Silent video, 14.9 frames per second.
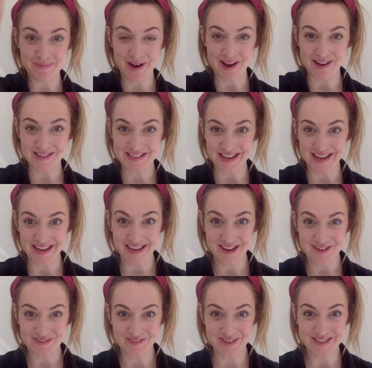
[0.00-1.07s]
party
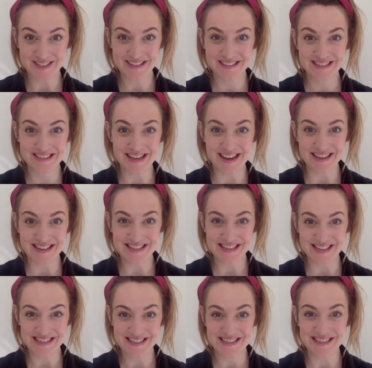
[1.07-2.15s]
was
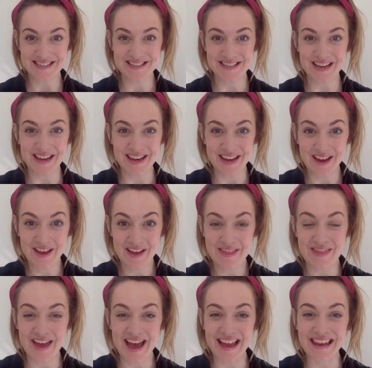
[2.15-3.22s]
excited to see
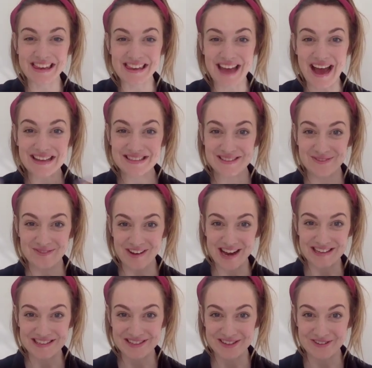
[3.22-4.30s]
their last
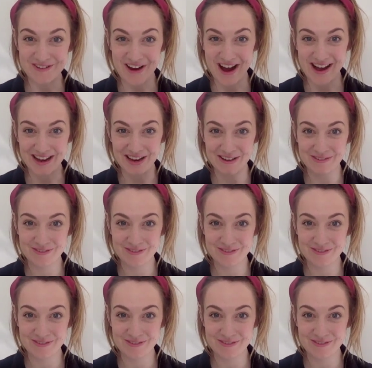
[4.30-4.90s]
friend arrived.